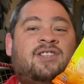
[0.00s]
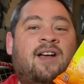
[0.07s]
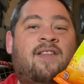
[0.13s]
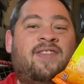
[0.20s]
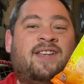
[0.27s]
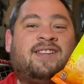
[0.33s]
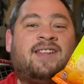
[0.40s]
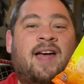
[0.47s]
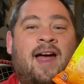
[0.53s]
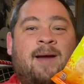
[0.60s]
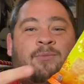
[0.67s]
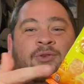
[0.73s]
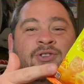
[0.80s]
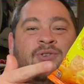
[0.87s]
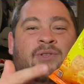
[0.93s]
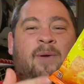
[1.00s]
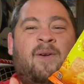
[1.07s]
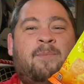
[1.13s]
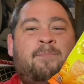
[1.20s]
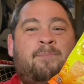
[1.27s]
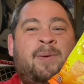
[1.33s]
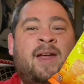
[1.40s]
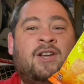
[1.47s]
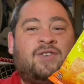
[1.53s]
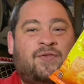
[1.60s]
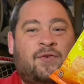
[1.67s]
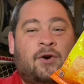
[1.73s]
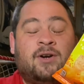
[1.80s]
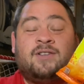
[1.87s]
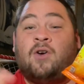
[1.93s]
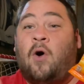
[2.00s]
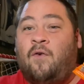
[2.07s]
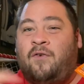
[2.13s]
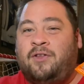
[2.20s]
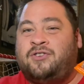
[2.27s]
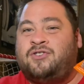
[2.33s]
thought this time we'll do the peach first over the